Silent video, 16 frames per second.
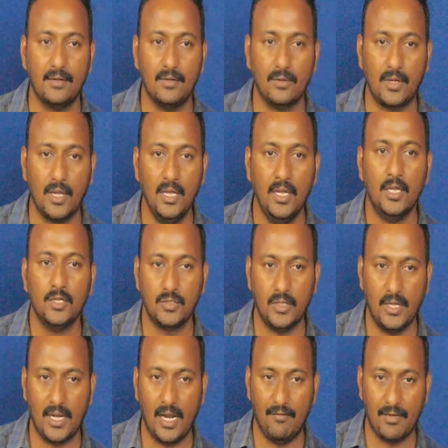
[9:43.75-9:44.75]
Okay, so
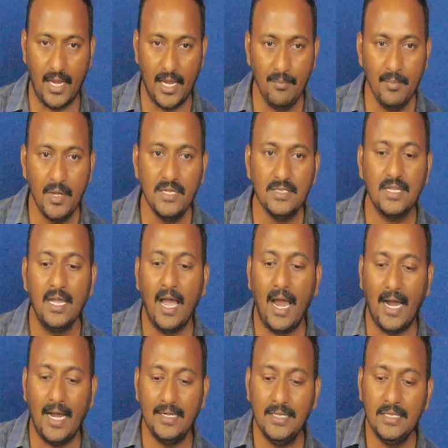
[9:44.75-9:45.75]
here our aim is
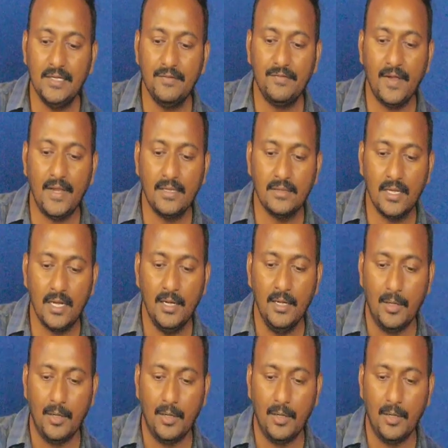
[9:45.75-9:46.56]
identifying the